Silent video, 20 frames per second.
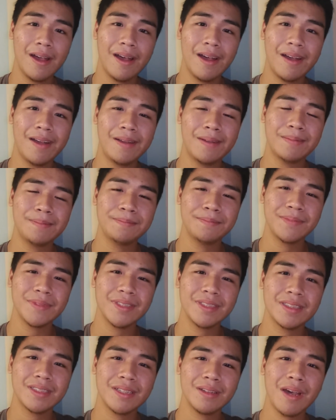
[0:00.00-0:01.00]

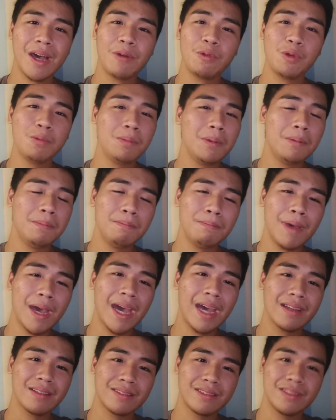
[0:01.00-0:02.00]
so I will be
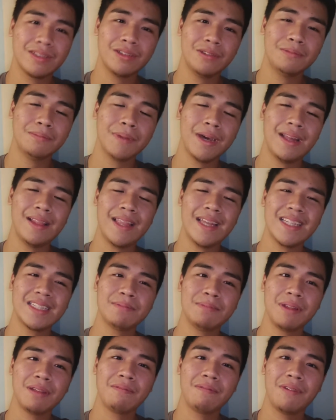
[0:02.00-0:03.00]
back to my
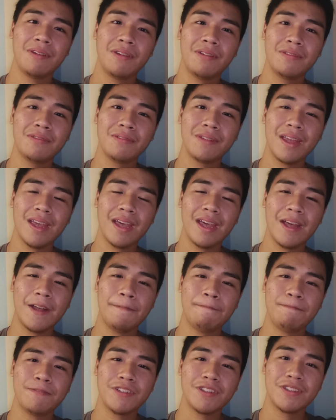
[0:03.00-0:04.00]
last big video
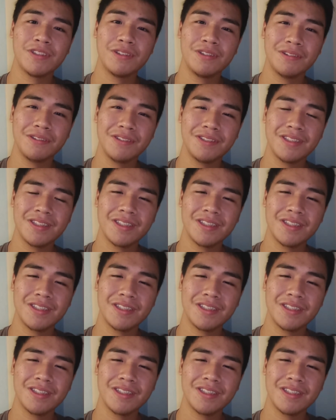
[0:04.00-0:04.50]
soon.